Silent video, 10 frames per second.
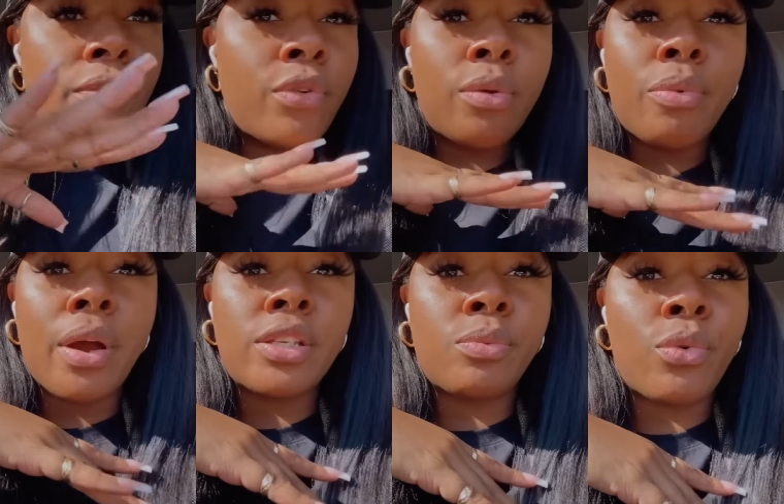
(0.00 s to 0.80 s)
for the
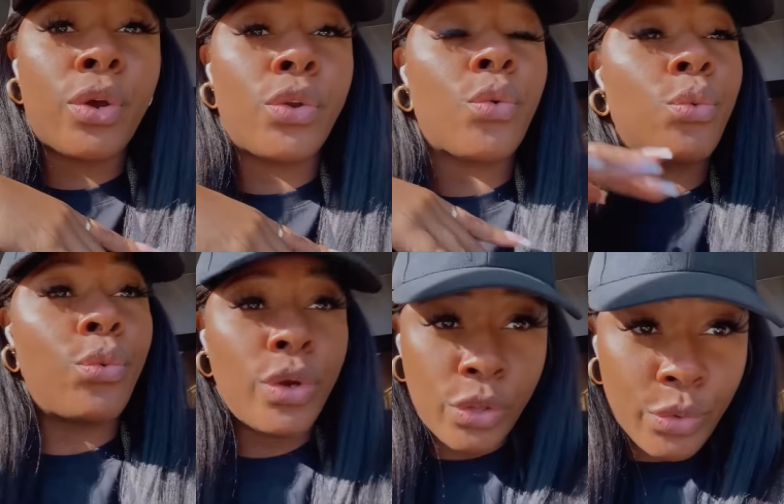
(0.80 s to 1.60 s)
price point,
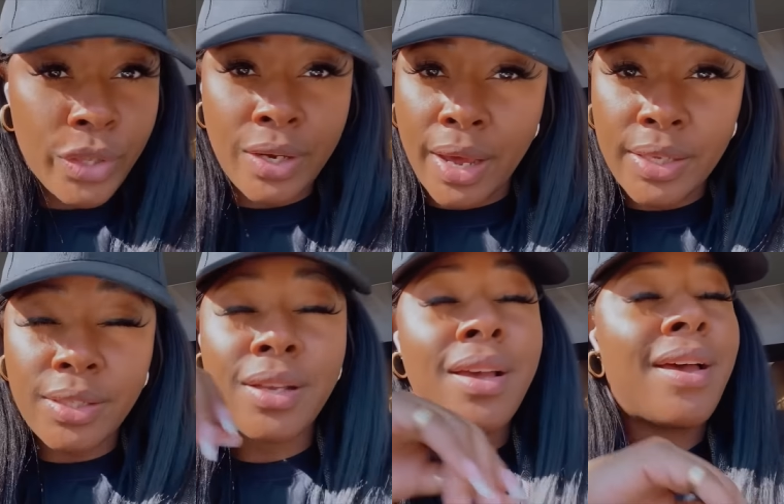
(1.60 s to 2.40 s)
really, really nice.
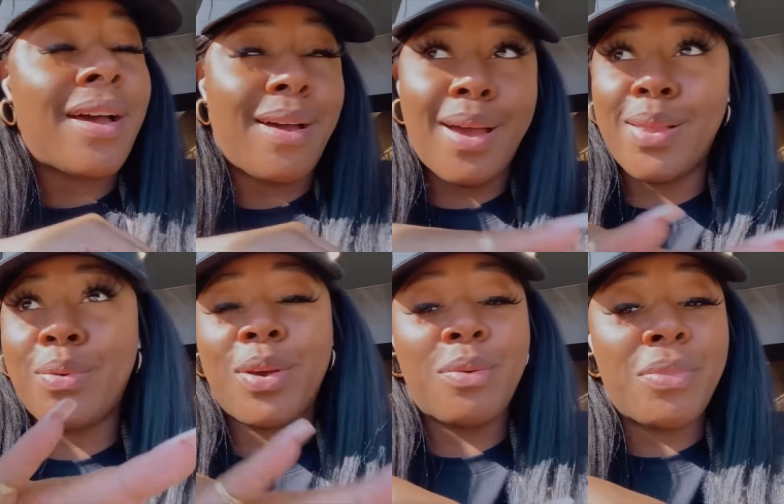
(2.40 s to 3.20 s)
Highly
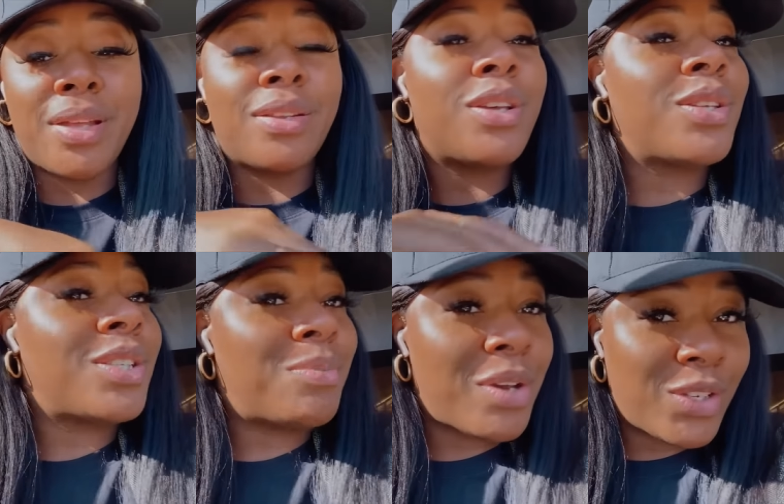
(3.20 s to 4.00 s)
recommend,
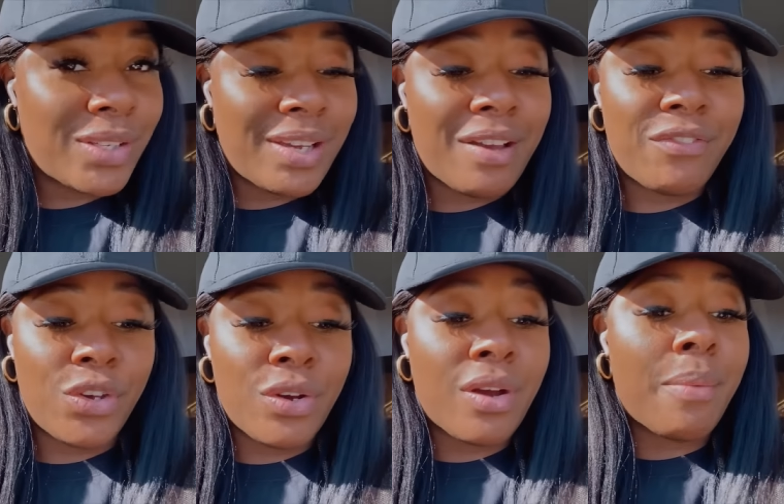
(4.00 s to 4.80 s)
especially if
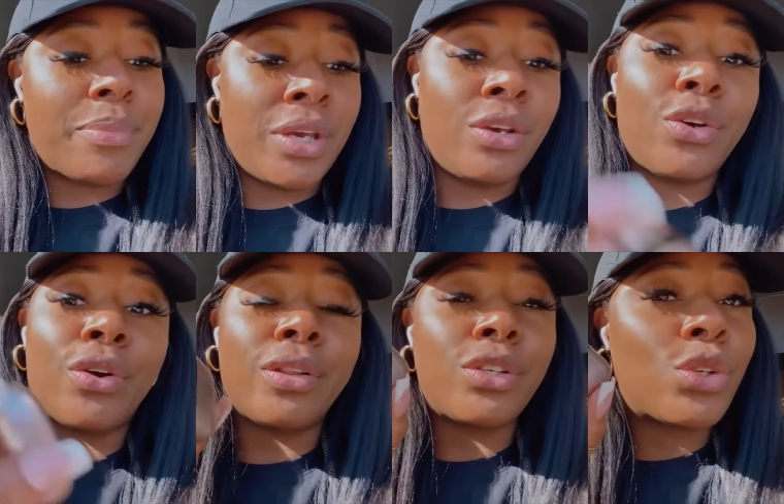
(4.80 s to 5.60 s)
you're a pink
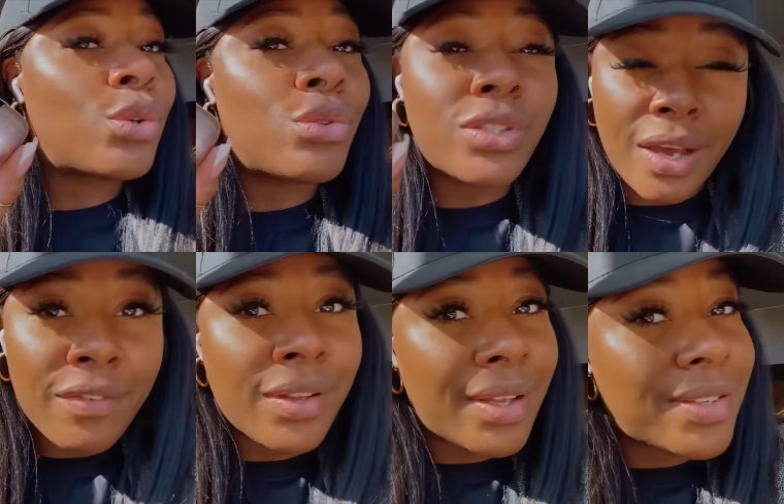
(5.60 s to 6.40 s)
girly. So you
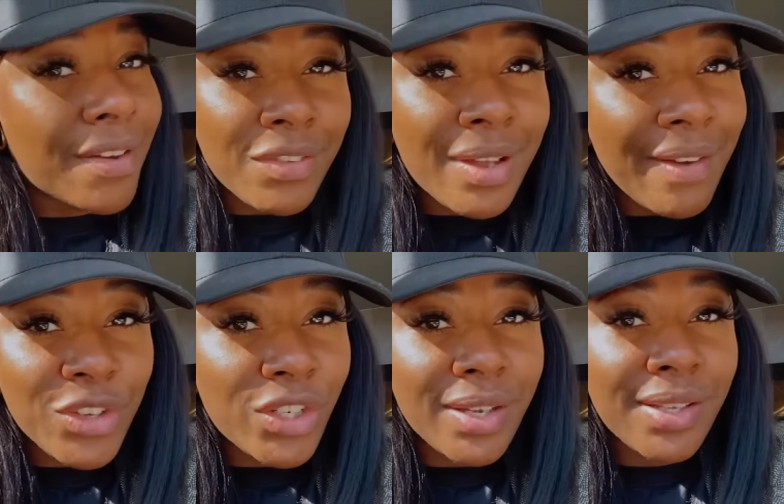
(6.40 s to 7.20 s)
definitely, definitely have to
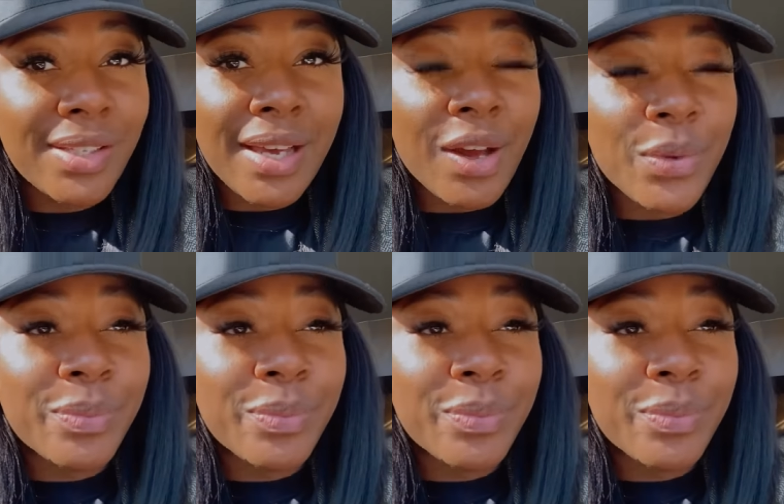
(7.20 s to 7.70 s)
check these out.